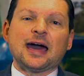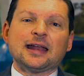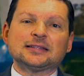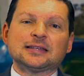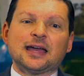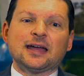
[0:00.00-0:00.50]
at
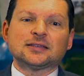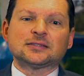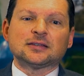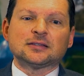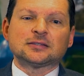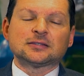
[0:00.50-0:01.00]
its
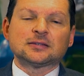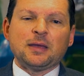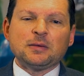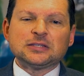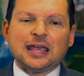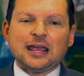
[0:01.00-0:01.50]
essence? It
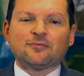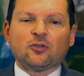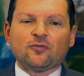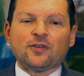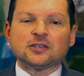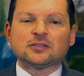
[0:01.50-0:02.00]
means a handful
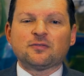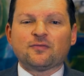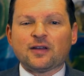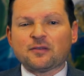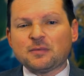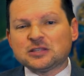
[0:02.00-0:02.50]
of things. In
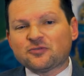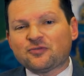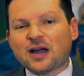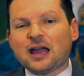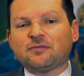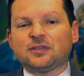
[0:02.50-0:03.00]
fact, it means 5